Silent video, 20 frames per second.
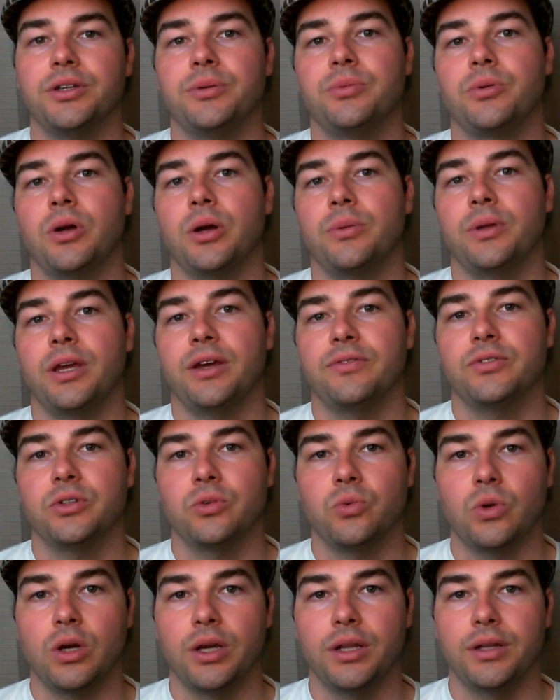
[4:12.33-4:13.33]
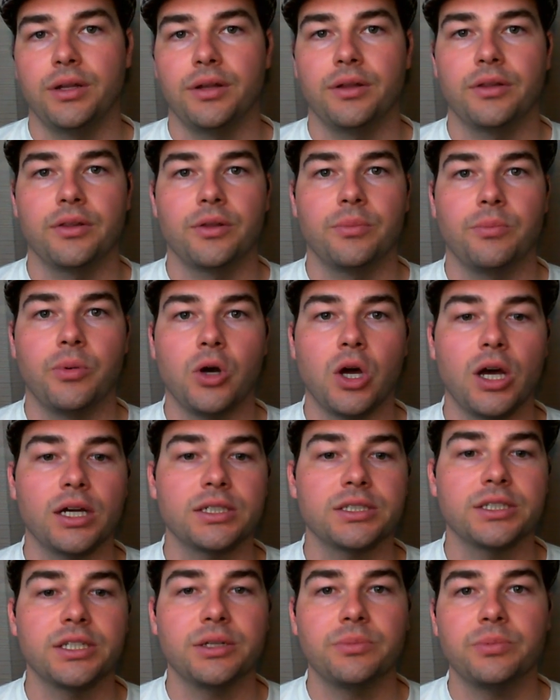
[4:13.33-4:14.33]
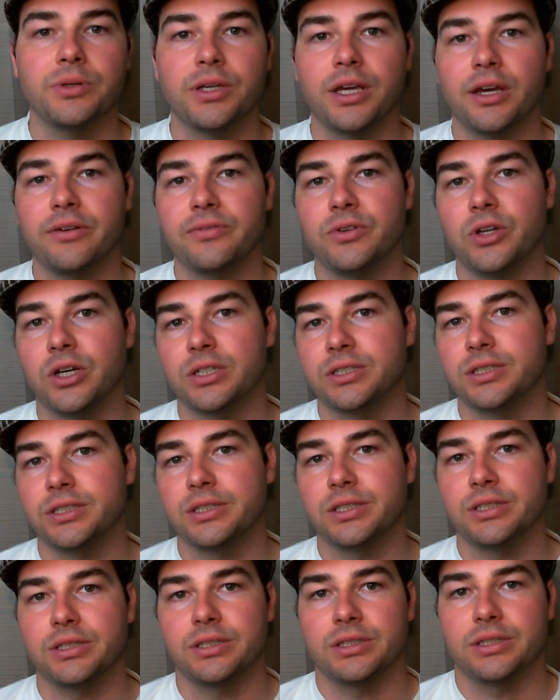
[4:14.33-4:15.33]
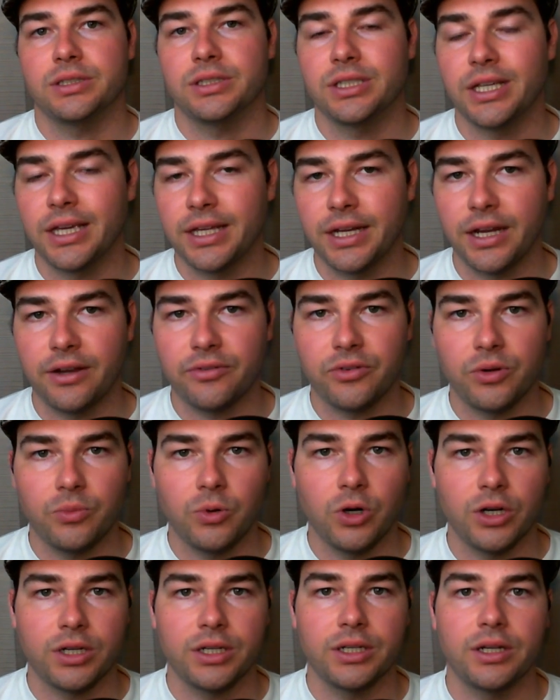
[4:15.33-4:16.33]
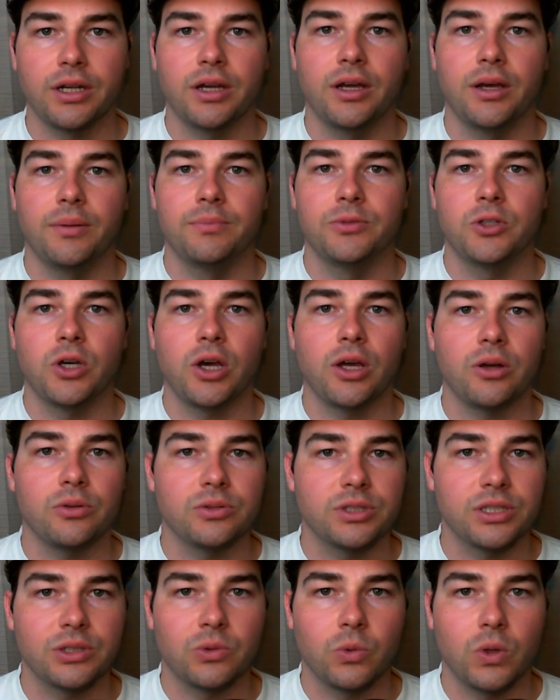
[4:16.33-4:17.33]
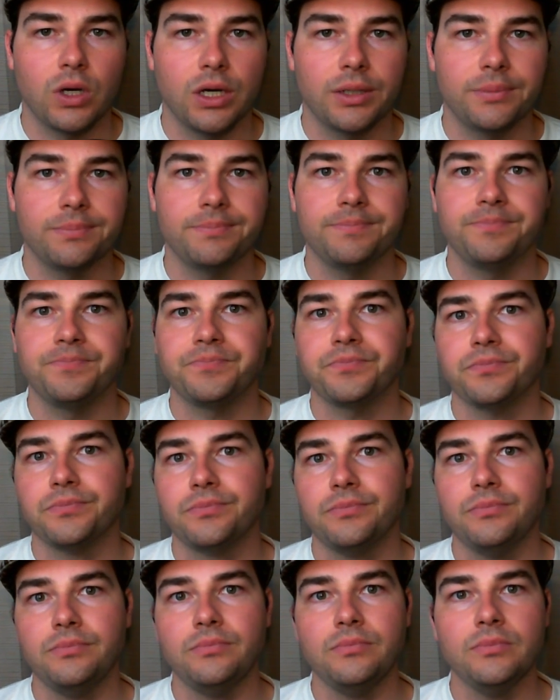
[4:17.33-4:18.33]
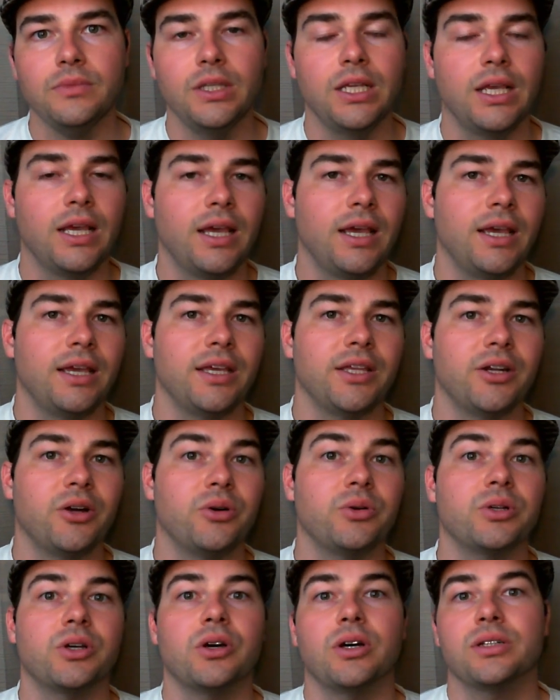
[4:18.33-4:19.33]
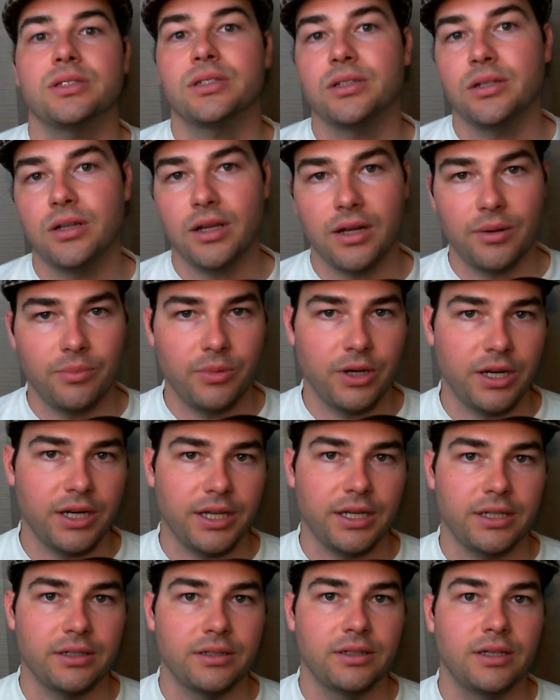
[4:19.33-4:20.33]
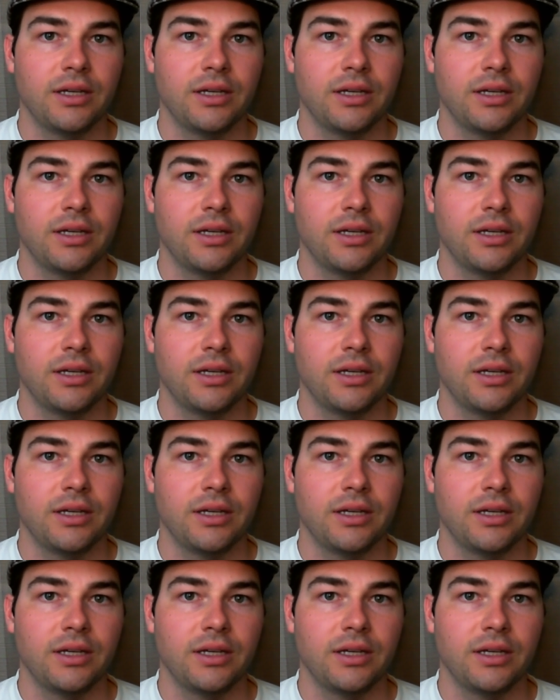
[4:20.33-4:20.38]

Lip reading: You'd probably have to run the Bosch DPF, not just, say, an aftermarket Donaldson one. You know, it would cost a lot of money.